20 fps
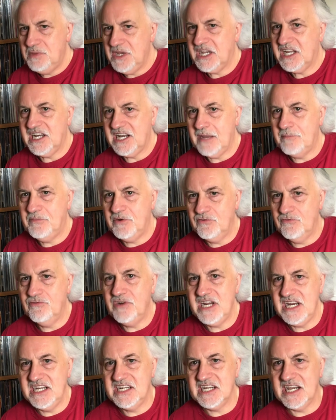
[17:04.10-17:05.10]
pick it up and
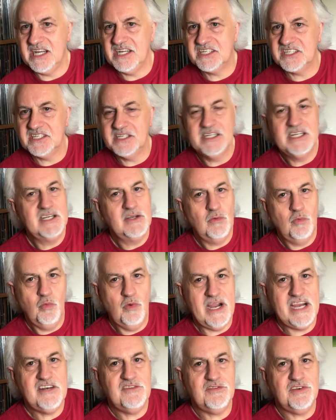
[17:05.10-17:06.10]
read it,
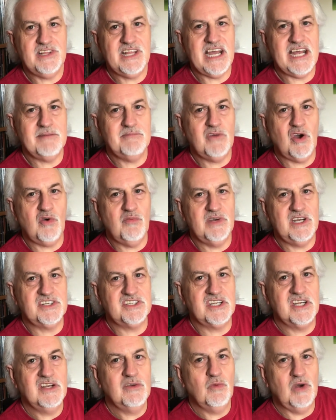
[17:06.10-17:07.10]
wait for that
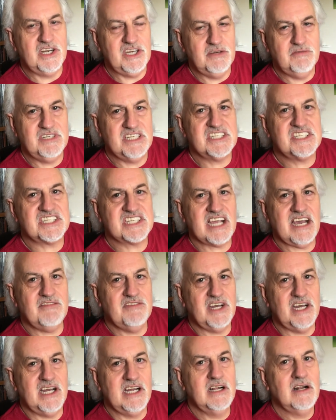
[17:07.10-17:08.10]
moment when you
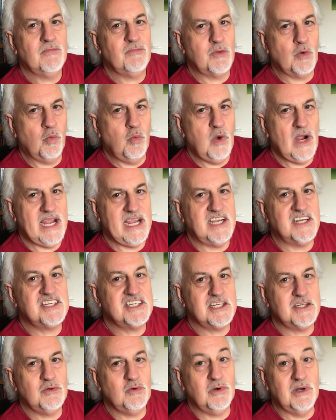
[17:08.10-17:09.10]
discover the way
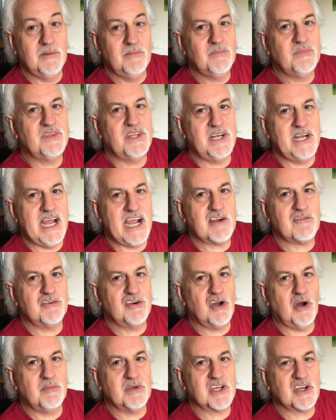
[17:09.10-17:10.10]
to the
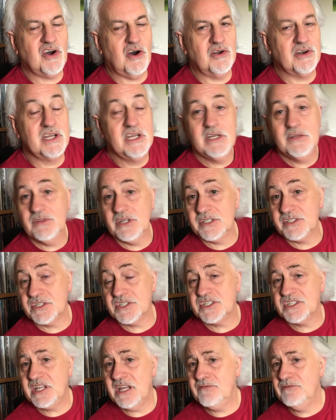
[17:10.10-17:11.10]
Necronomicon. This
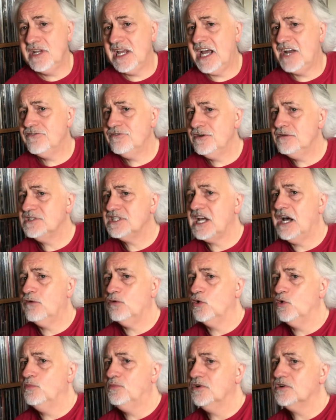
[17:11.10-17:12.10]
is Stephen e. Andrews,
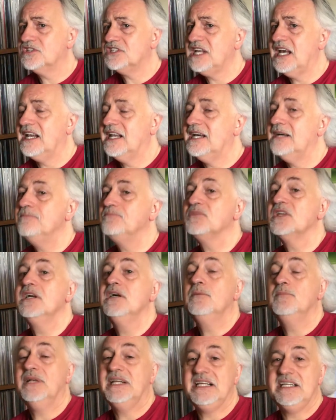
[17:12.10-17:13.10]
Outlaw Bookseller.
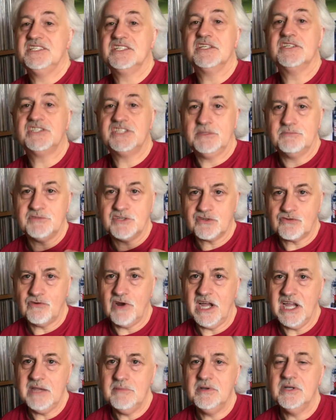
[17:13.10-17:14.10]
Please
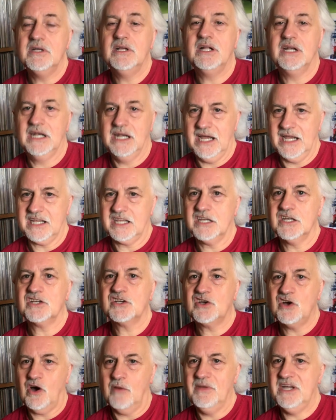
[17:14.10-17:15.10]
subscribe, like,
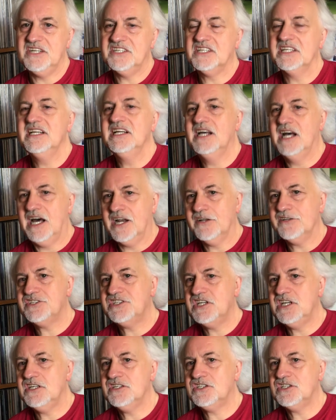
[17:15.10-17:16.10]
comment, and I'll
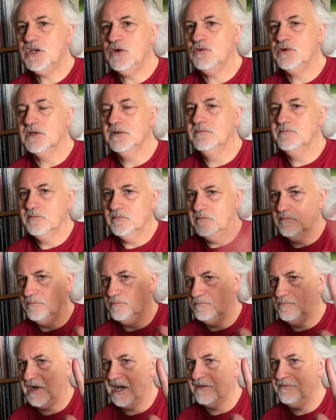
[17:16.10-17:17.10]
see you soon.
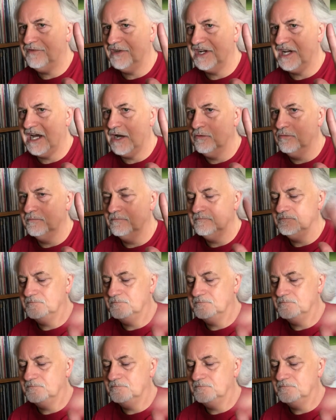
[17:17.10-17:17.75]
Bye for now.